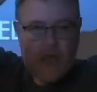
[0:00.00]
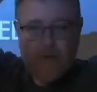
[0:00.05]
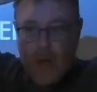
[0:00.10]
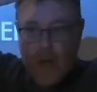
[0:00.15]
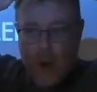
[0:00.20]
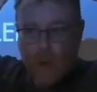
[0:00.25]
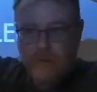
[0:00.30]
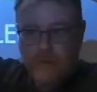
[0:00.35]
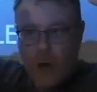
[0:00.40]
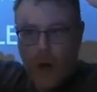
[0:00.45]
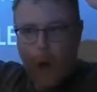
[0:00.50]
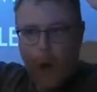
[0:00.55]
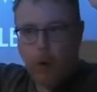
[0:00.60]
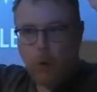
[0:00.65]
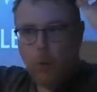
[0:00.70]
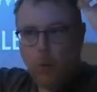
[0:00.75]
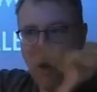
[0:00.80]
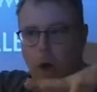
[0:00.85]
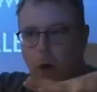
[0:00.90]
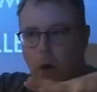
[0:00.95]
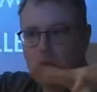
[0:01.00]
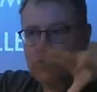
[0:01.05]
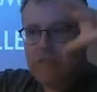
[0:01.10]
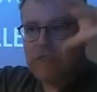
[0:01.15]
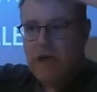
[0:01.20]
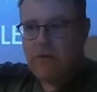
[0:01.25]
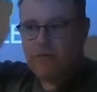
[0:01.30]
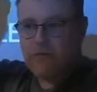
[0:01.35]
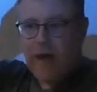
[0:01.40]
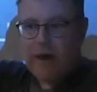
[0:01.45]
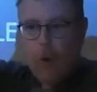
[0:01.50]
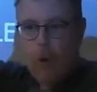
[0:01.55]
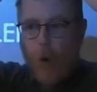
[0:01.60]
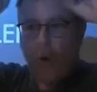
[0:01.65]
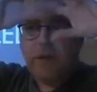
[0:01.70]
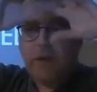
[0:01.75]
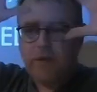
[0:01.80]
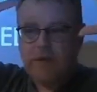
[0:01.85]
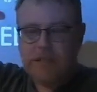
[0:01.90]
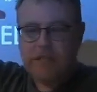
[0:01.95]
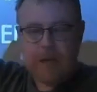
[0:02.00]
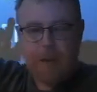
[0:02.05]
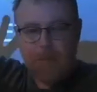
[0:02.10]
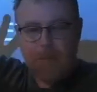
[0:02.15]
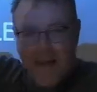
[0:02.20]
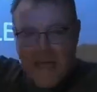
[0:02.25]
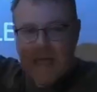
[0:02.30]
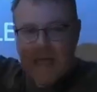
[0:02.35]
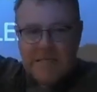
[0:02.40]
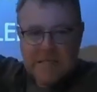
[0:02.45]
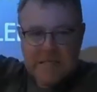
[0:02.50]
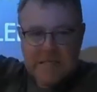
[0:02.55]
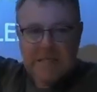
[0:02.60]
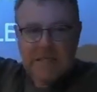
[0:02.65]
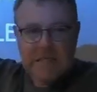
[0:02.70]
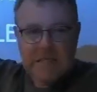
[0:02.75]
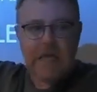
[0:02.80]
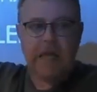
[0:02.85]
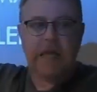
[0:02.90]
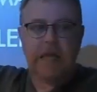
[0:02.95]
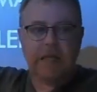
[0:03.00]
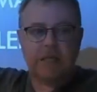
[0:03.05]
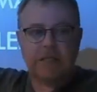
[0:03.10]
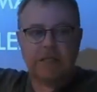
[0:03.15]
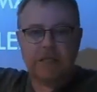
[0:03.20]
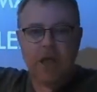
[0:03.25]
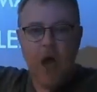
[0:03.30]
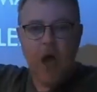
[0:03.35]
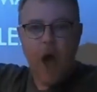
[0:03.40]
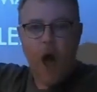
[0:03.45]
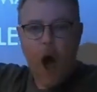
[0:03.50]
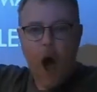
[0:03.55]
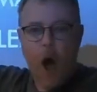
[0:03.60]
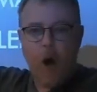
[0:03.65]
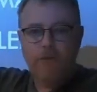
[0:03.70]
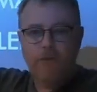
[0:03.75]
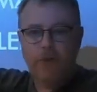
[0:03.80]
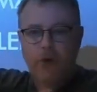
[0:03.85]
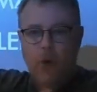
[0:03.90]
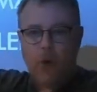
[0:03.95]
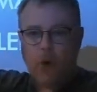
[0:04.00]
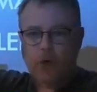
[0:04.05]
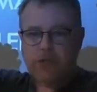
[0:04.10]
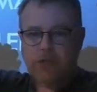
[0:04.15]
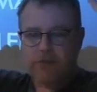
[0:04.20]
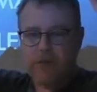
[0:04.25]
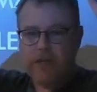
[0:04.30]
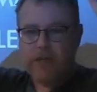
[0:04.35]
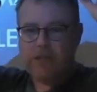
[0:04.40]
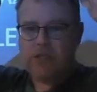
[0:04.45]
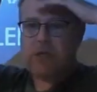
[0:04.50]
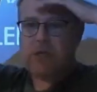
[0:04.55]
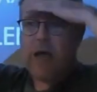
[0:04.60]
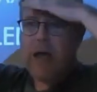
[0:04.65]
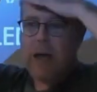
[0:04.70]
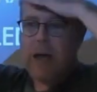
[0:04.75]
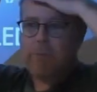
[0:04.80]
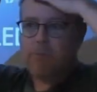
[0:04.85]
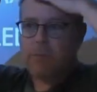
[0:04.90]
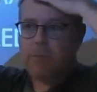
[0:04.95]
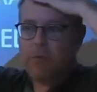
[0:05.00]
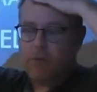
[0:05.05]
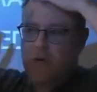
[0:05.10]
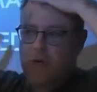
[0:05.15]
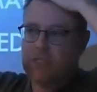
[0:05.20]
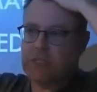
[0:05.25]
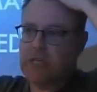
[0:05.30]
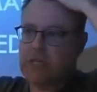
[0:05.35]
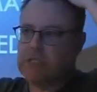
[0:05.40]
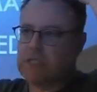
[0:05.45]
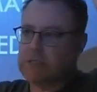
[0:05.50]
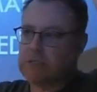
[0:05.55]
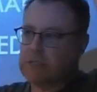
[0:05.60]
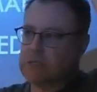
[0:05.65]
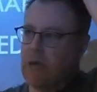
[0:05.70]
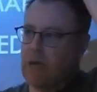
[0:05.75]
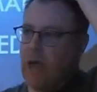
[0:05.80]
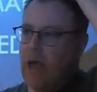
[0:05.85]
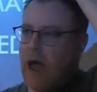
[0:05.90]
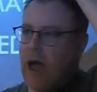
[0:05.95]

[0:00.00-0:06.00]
They've helped whole worlds. They've done all of these amazing things over the course of these, um, three seasons.